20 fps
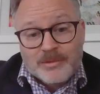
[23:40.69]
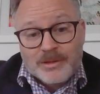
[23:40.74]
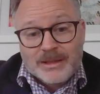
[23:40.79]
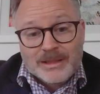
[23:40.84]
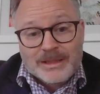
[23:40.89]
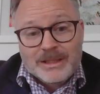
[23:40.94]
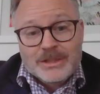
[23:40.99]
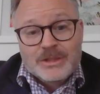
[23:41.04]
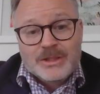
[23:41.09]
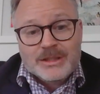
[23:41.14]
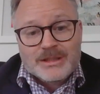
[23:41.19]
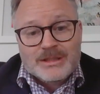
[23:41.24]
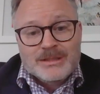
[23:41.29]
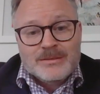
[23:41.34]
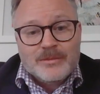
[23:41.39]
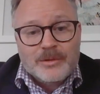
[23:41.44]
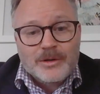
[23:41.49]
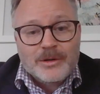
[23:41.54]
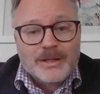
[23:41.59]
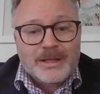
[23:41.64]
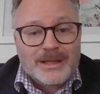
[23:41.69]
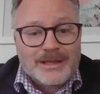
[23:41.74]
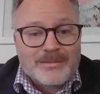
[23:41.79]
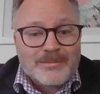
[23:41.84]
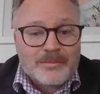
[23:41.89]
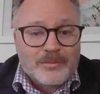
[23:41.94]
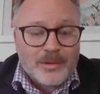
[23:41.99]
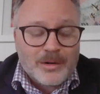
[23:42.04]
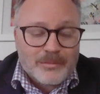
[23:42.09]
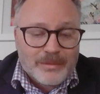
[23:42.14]
clinicians working in
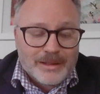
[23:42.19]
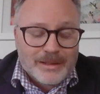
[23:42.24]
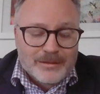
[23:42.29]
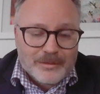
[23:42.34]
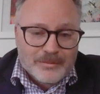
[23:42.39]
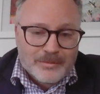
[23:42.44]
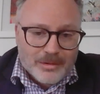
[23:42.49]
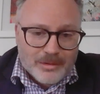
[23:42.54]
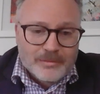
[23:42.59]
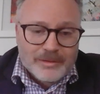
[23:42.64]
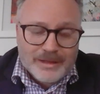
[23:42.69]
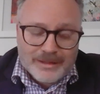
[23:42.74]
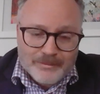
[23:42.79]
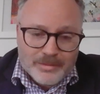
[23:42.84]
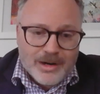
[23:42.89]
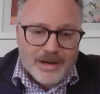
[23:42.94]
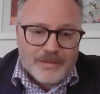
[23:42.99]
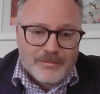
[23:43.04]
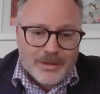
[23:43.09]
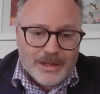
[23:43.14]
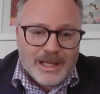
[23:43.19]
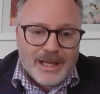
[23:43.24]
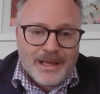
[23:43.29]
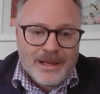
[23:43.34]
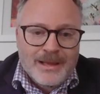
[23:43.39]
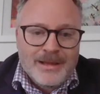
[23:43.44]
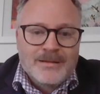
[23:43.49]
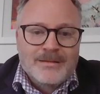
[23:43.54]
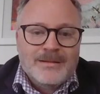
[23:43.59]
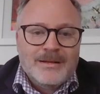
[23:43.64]
what we call in primary
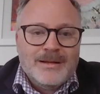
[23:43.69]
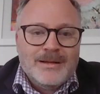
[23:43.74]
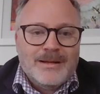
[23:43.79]
care,